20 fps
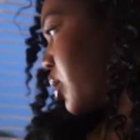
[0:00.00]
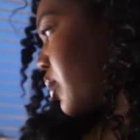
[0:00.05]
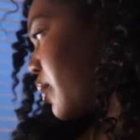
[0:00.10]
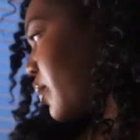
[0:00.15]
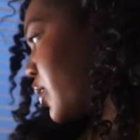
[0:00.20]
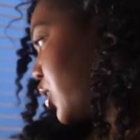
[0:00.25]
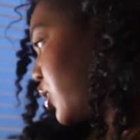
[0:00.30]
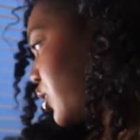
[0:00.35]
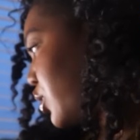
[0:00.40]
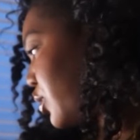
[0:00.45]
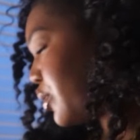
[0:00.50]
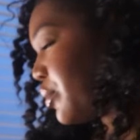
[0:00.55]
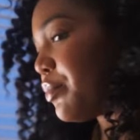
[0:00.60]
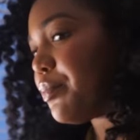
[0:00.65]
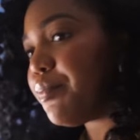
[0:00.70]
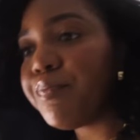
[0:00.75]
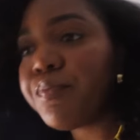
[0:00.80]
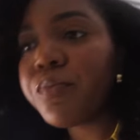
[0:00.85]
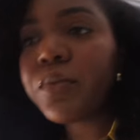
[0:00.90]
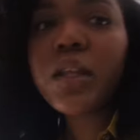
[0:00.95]
I want to do?
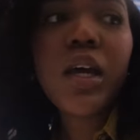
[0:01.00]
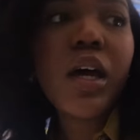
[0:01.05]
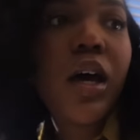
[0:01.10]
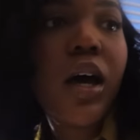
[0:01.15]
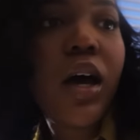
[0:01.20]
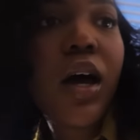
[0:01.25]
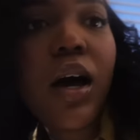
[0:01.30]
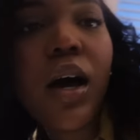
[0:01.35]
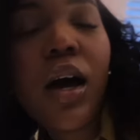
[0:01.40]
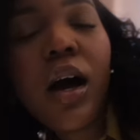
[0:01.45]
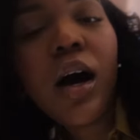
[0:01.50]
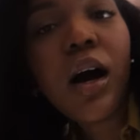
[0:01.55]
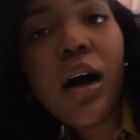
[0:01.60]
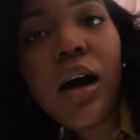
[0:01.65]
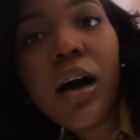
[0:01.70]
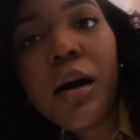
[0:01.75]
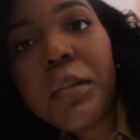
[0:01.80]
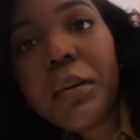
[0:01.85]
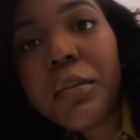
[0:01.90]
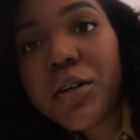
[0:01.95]

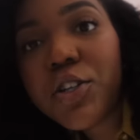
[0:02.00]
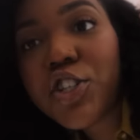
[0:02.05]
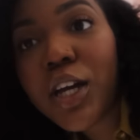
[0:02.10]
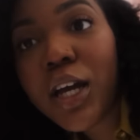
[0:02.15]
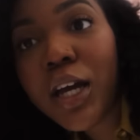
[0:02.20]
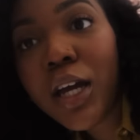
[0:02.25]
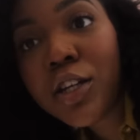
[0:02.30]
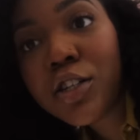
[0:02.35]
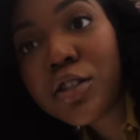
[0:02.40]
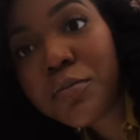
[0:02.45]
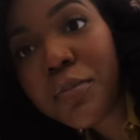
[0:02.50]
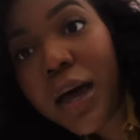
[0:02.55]
I'm gonna change